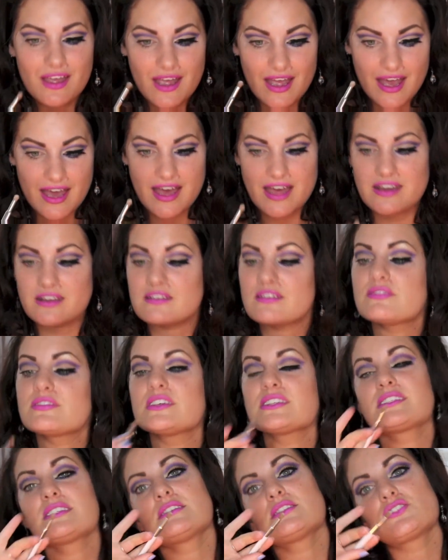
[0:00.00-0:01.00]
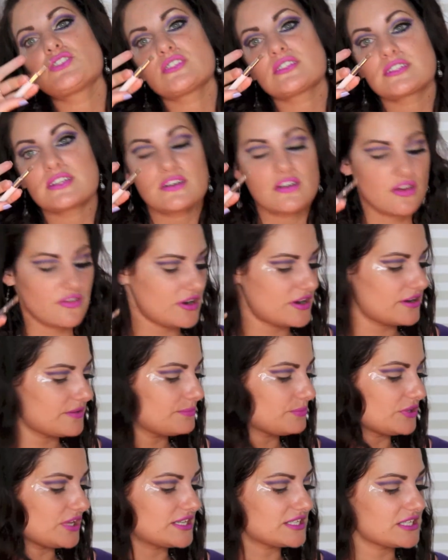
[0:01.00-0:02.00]
And this is just another
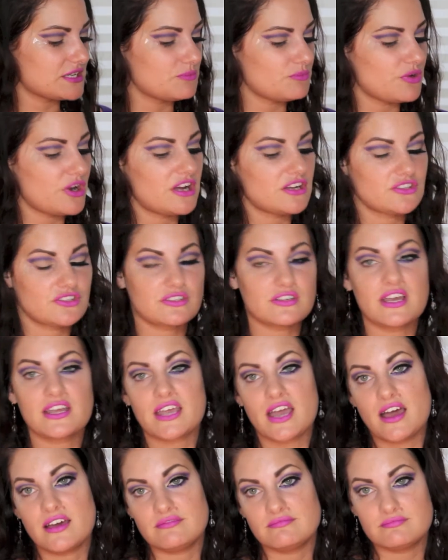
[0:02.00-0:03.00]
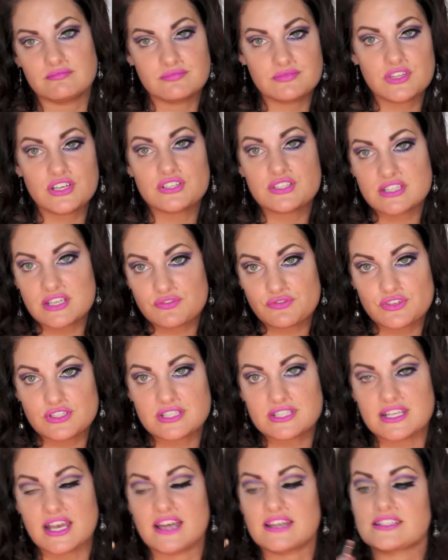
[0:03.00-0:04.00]
blending brush. Again, there's
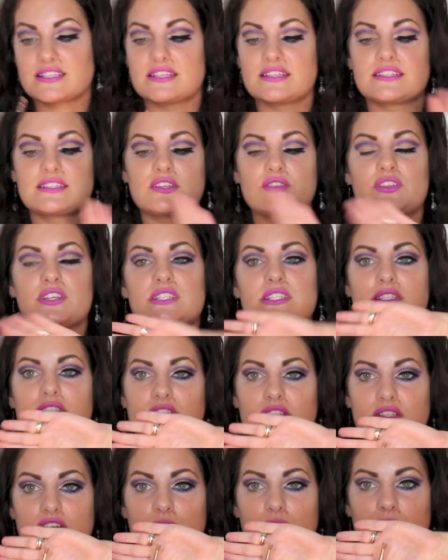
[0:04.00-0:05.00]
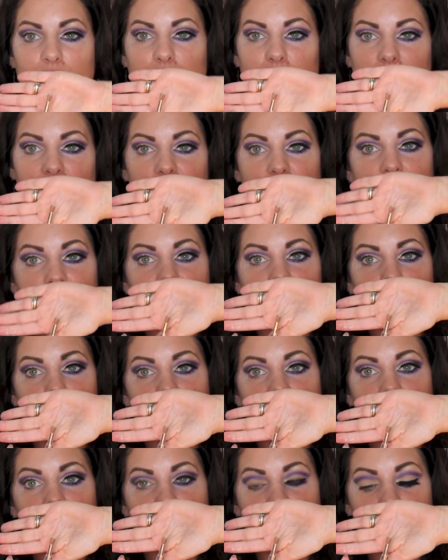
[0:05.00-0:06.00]
different sizes, so this is a little bit bigger from
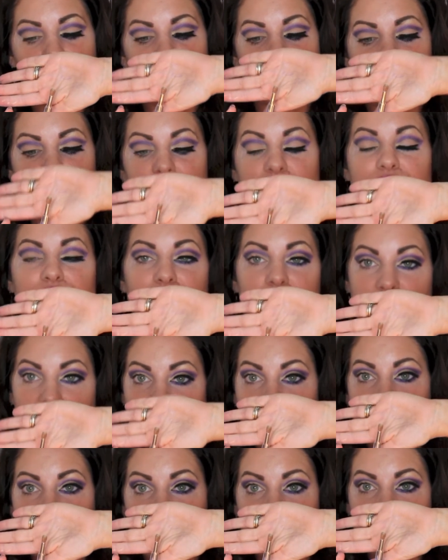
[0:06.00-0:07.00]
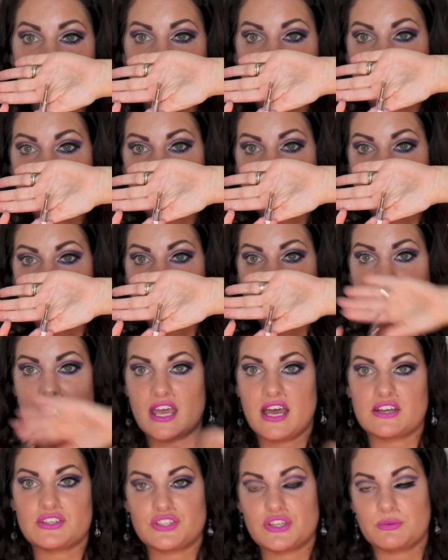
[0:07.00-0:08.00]
the other one. And again, another Sonia
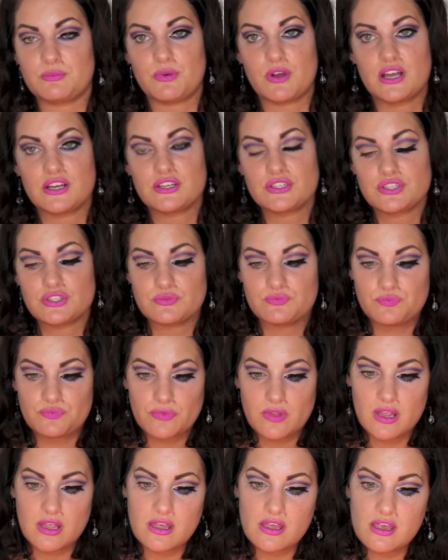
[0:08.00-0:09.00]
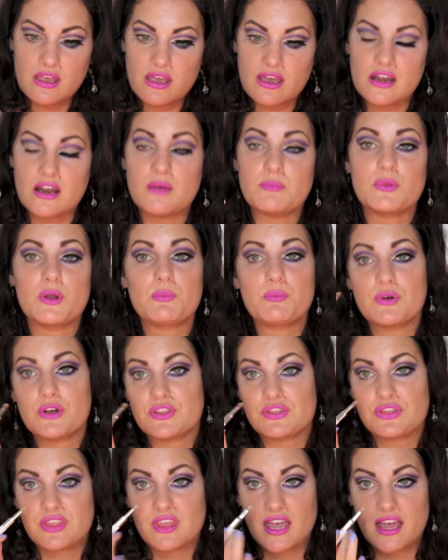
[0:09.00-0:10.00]
Kashuk brush. And I'm going to
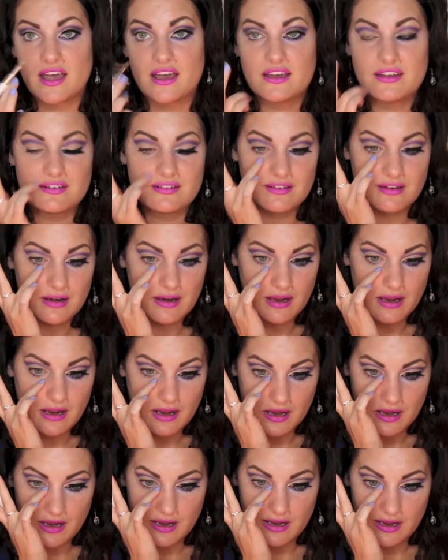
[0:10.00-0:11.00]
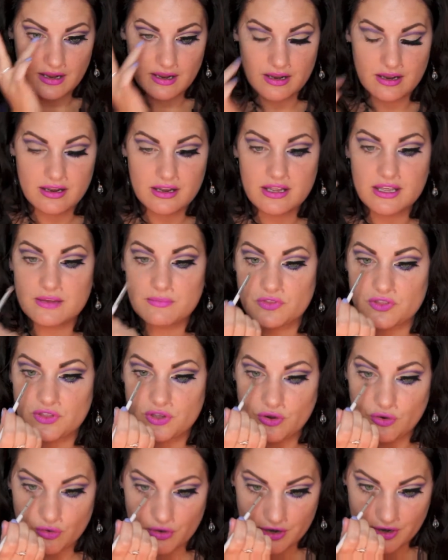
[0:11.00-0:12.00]
put that in the
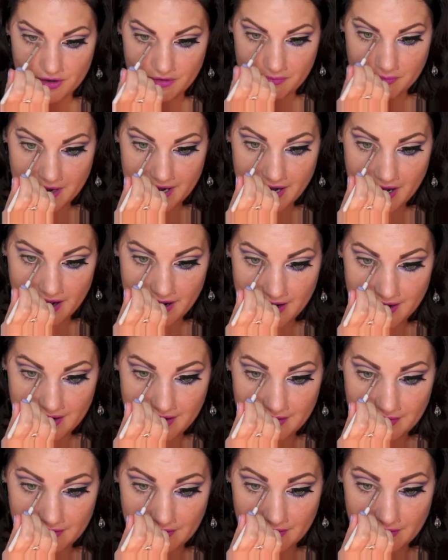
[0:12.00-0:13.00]
corner of my eye